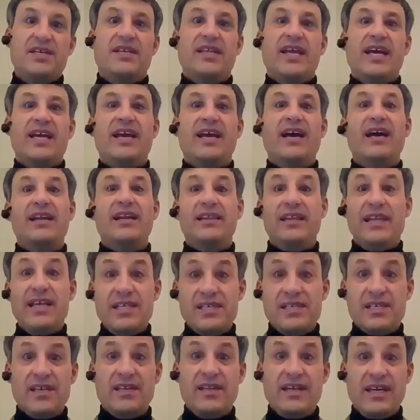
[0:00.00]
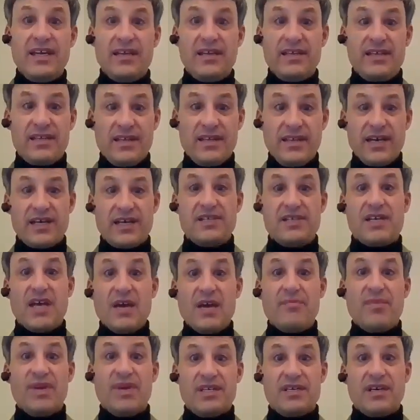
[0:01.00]
and that kind of leads to the
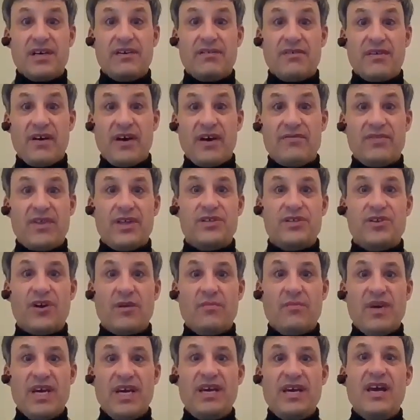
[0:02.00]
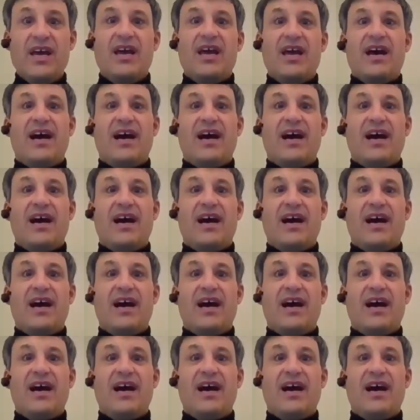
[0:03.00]
excitement of the Derby.